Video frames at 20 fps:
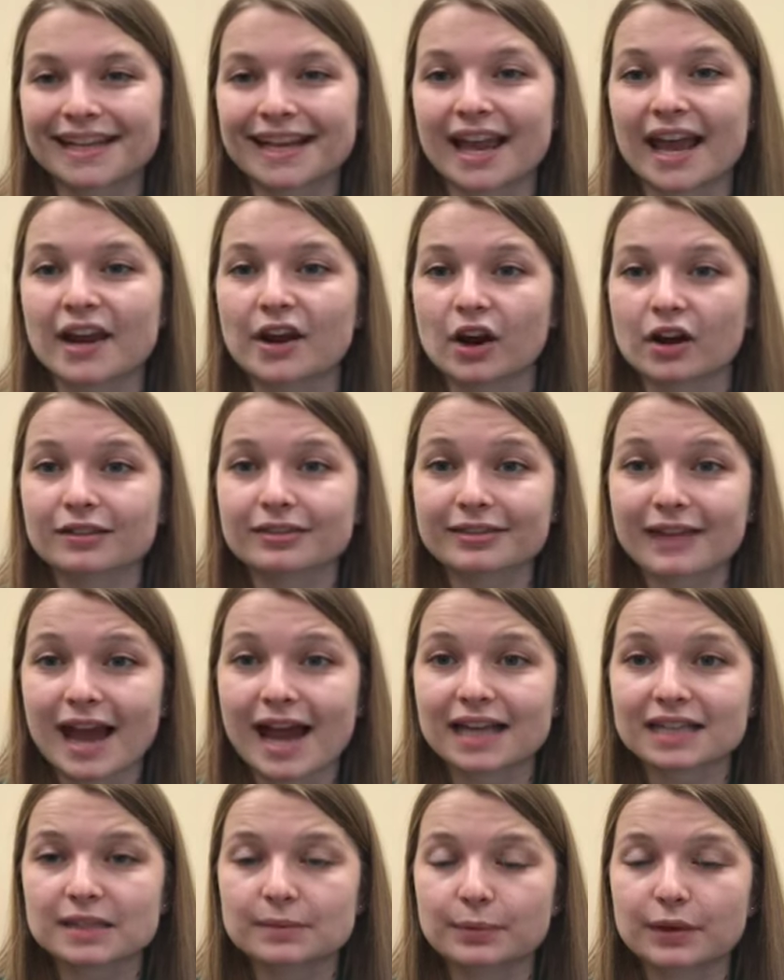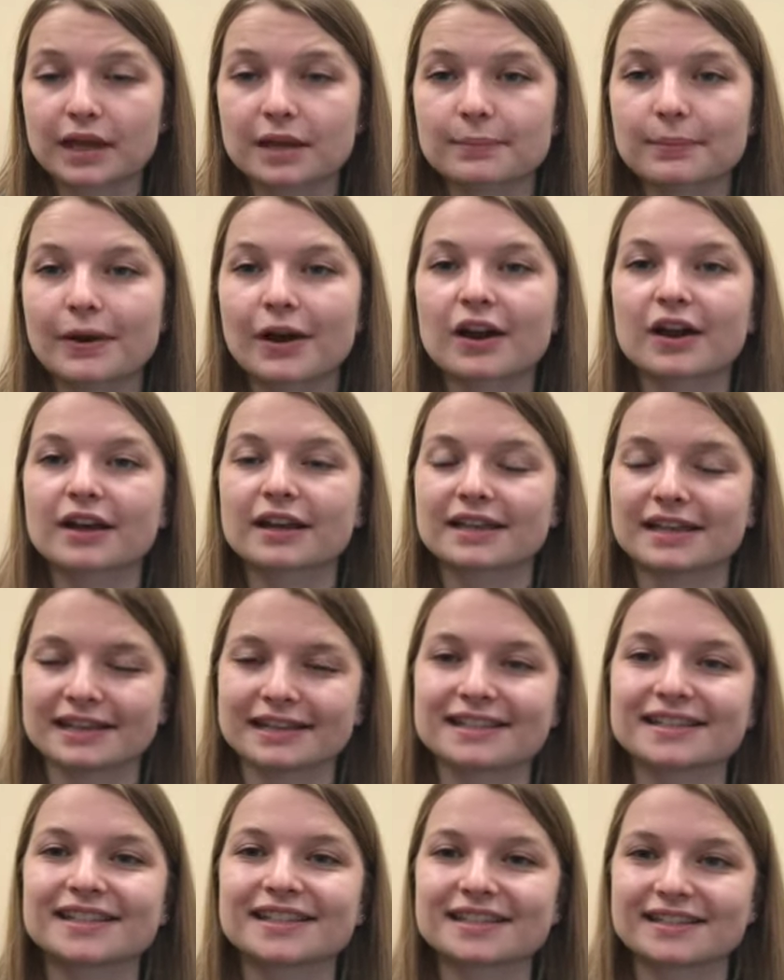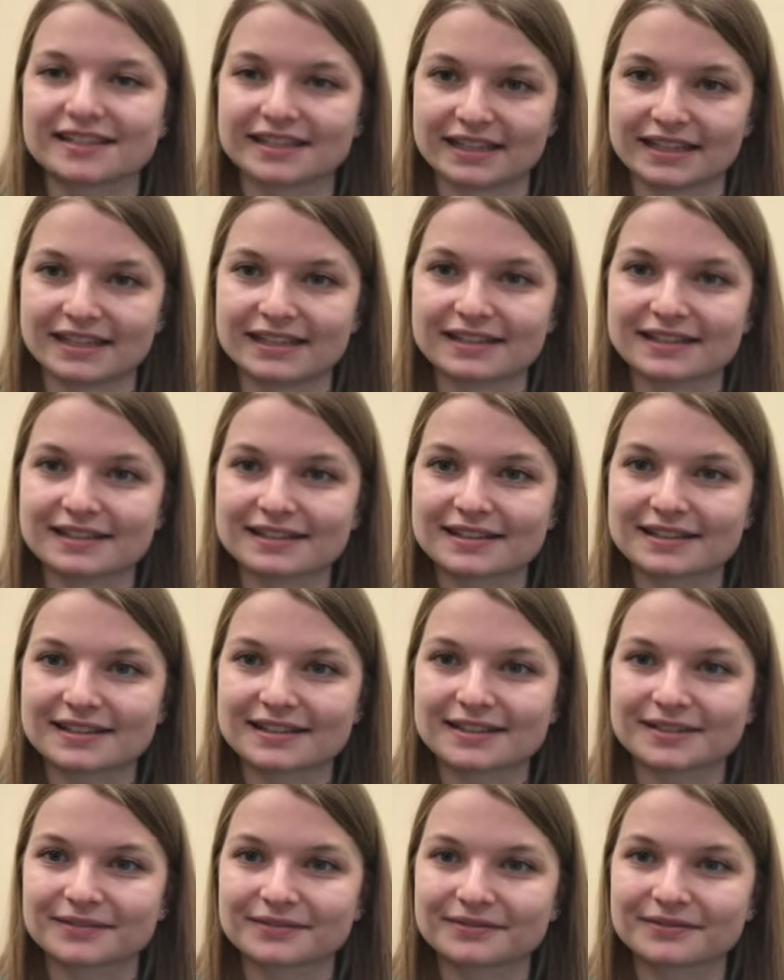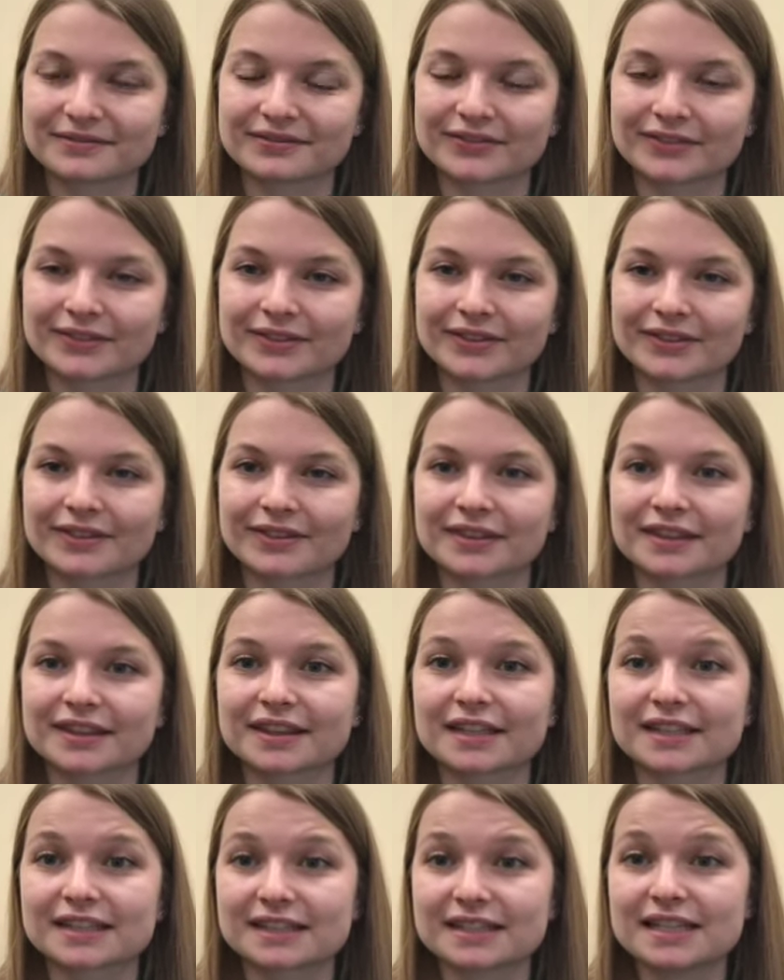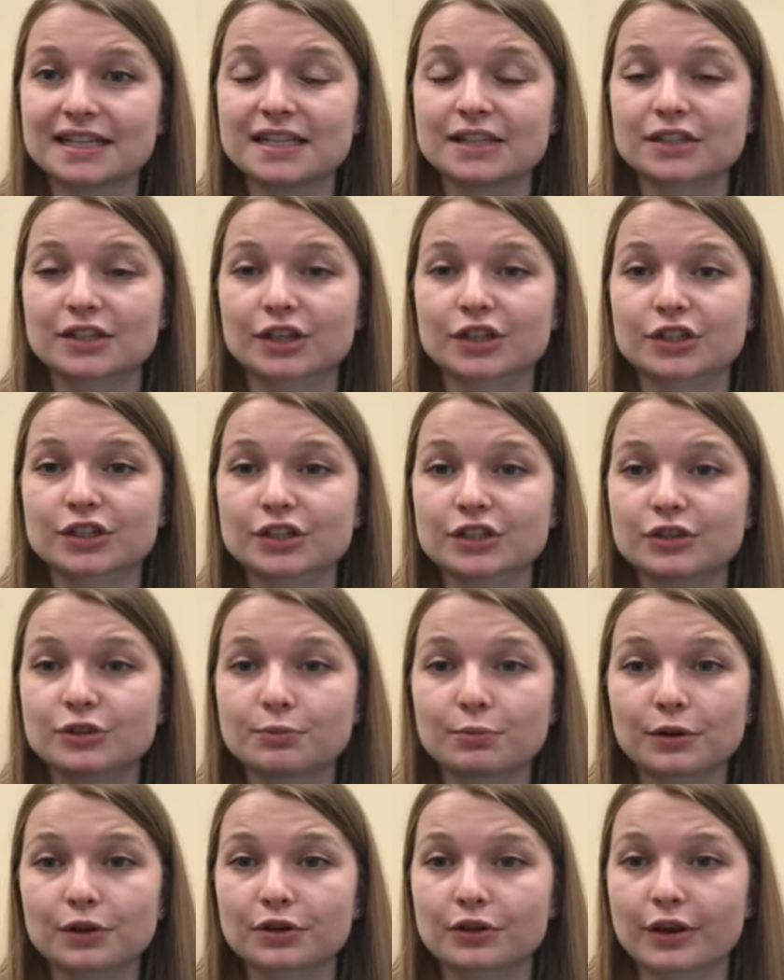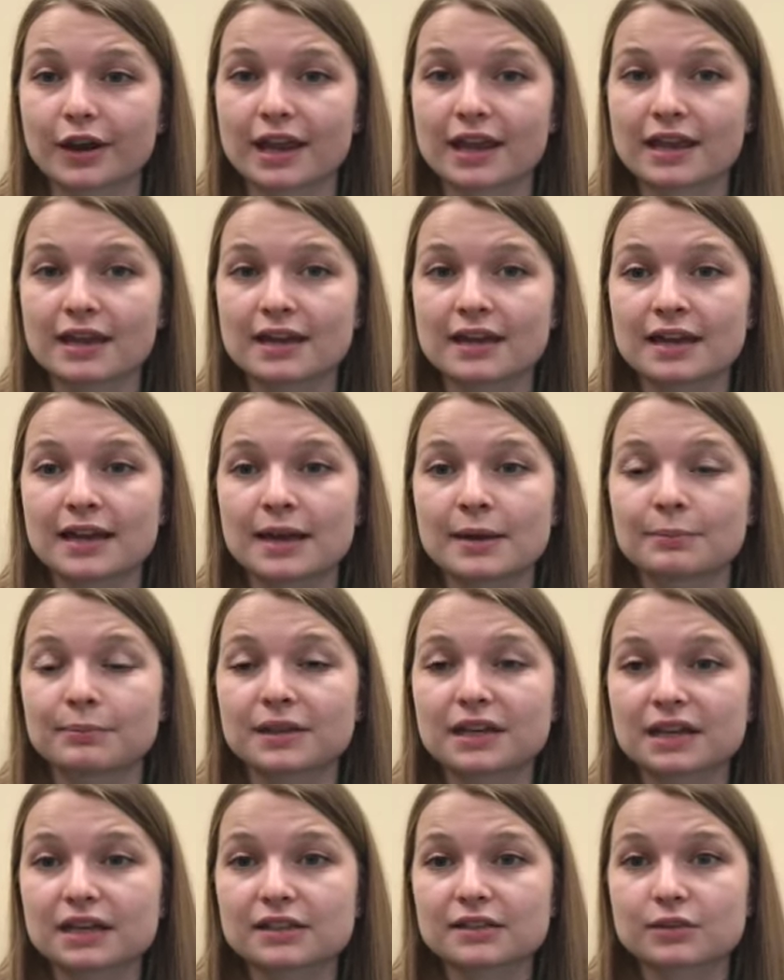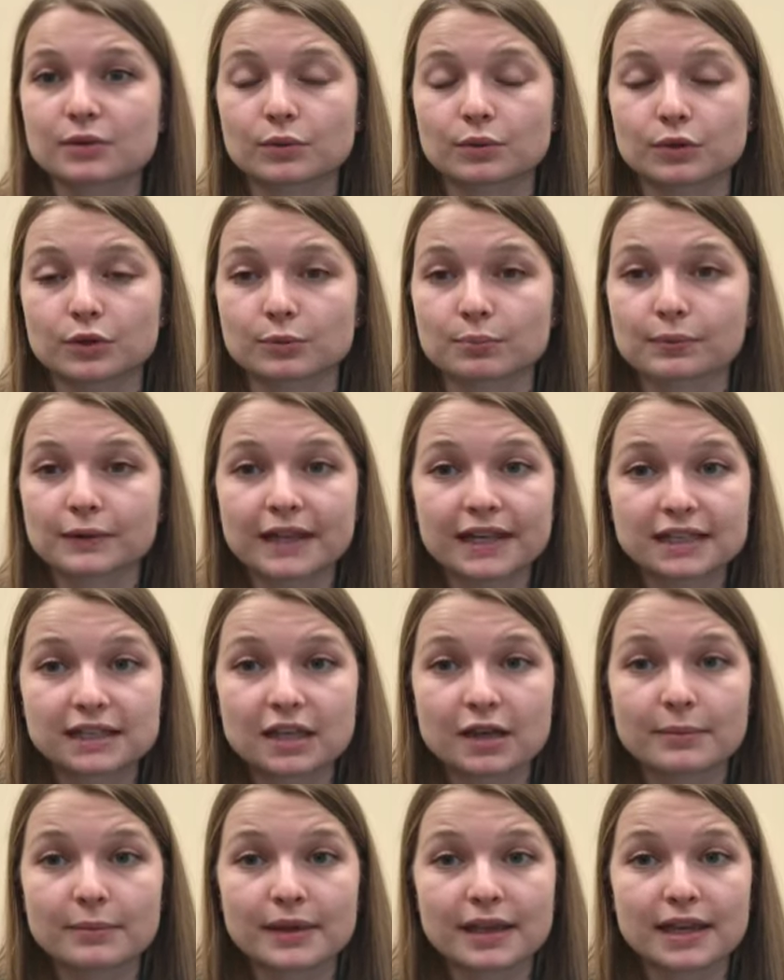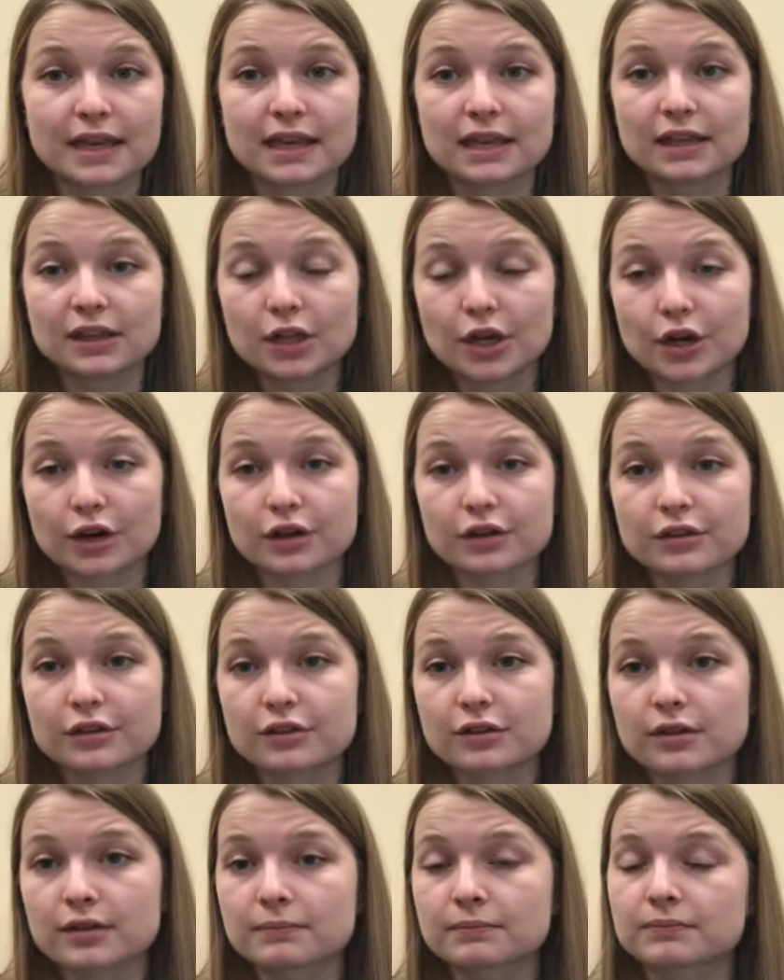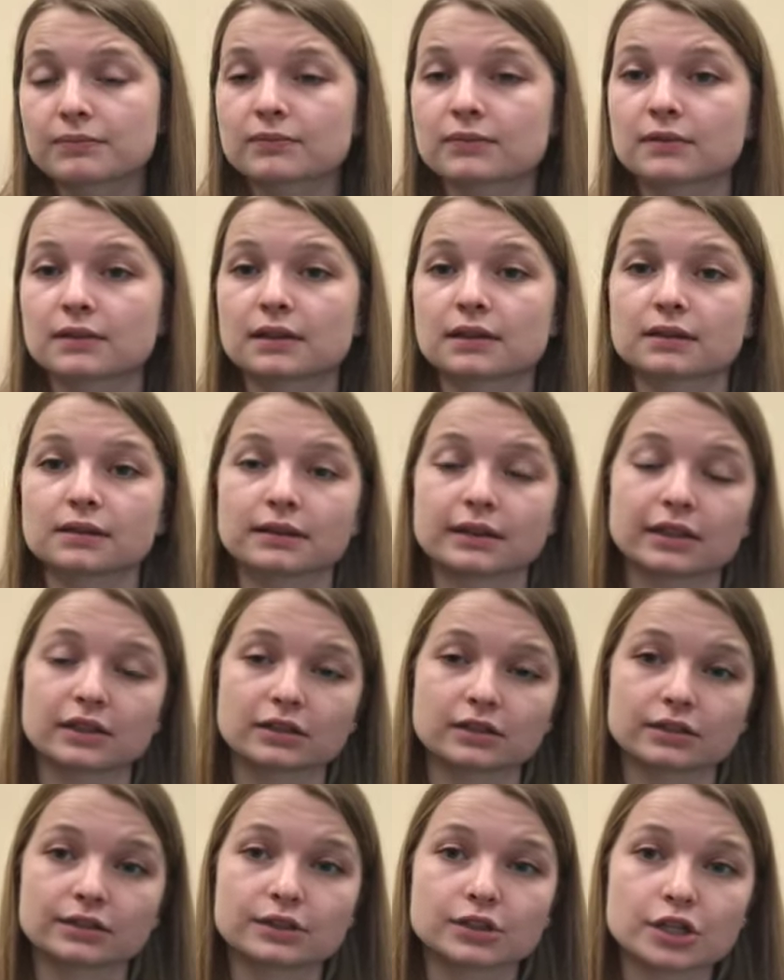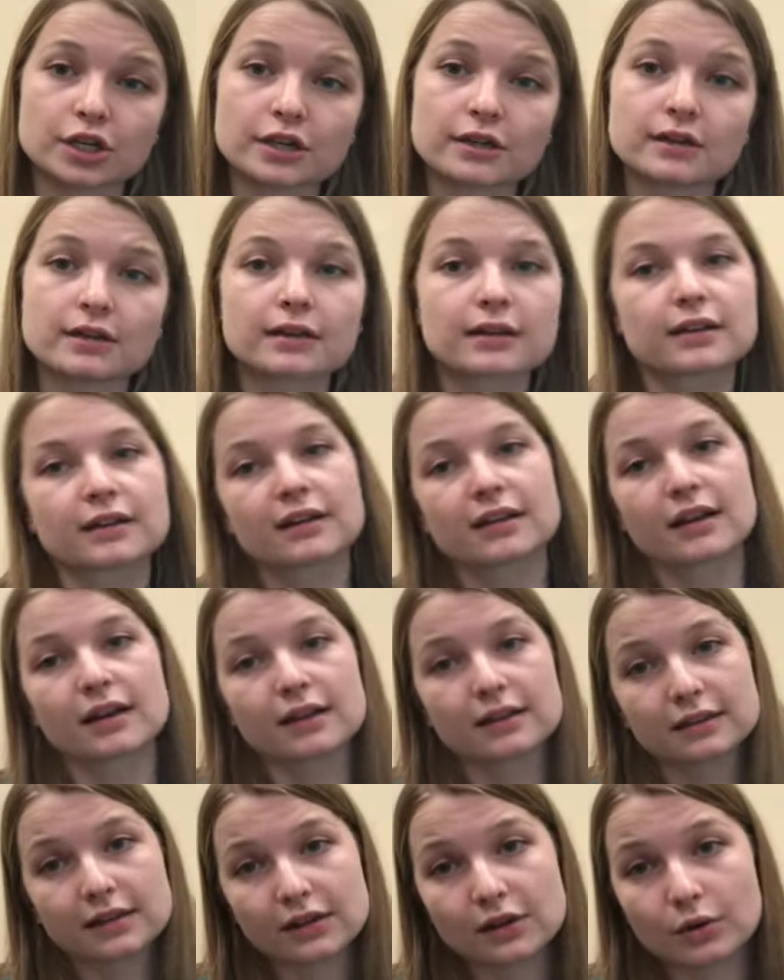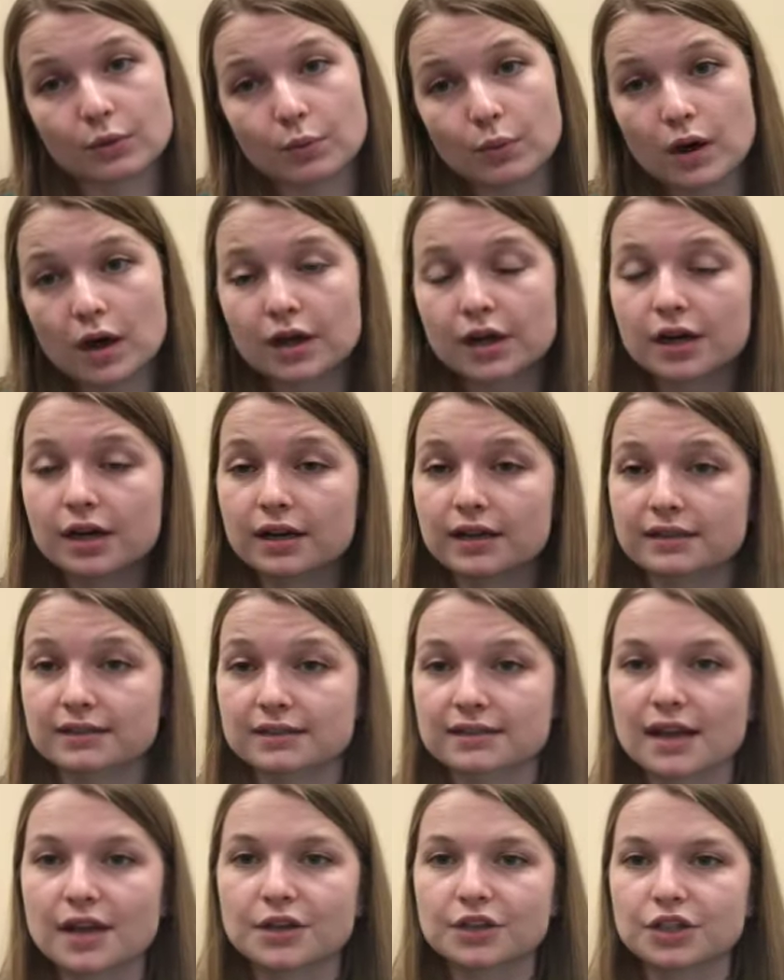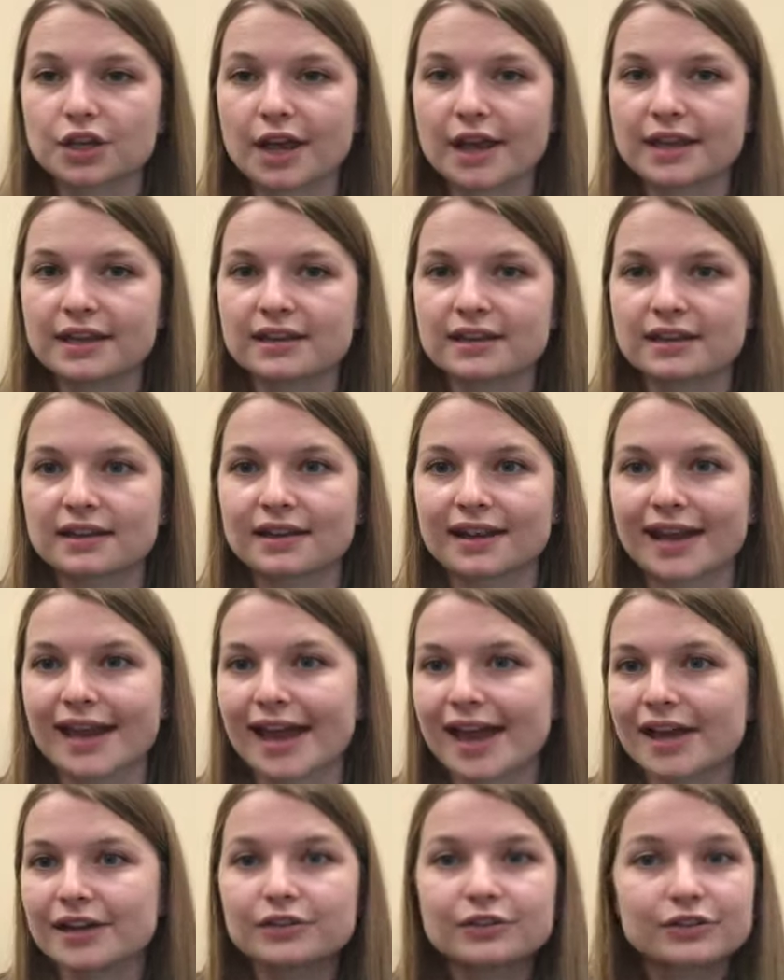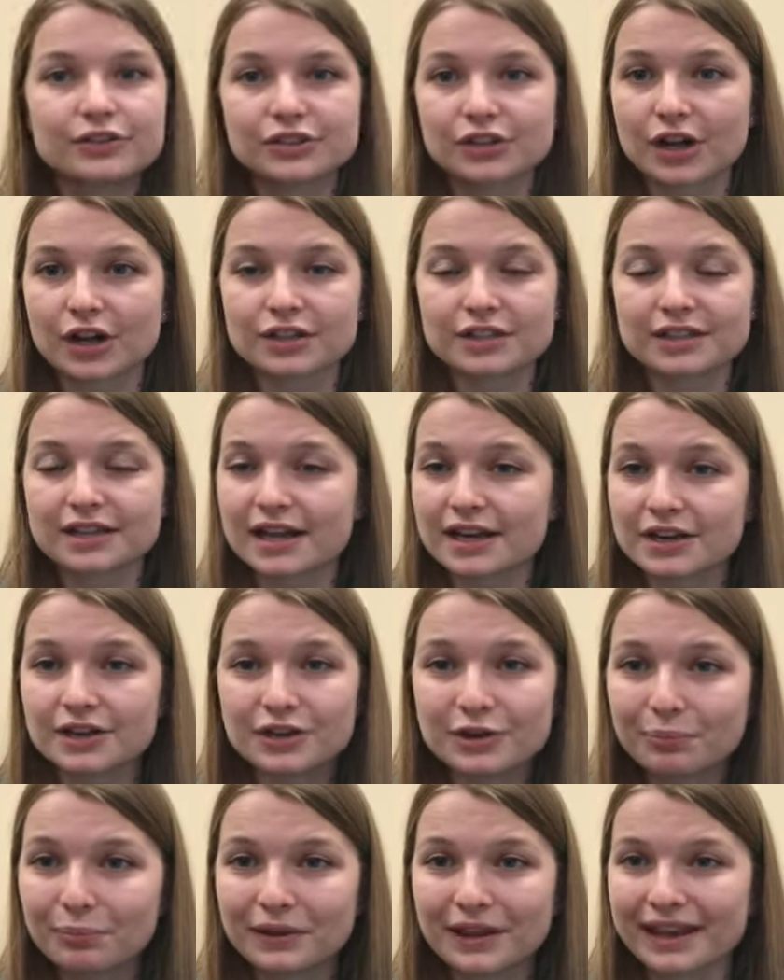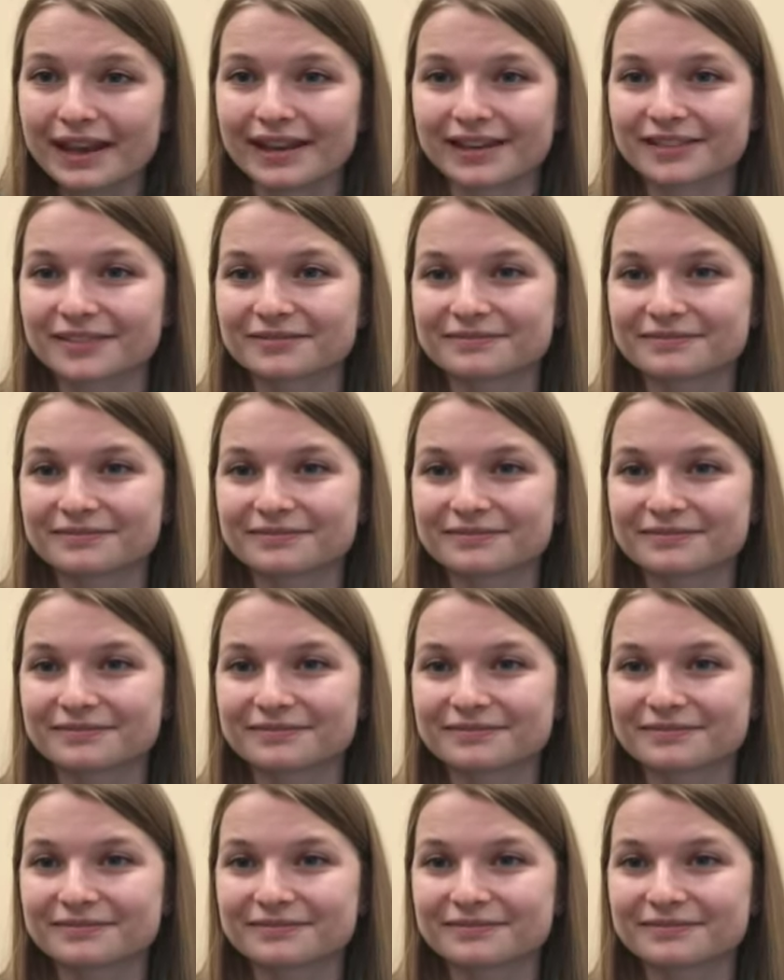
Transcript: And our last plant part is the seeds. The seeds are super great because you plant them in the earth, a little dirt, a little water and sunshine, and you'll start to get a new plant.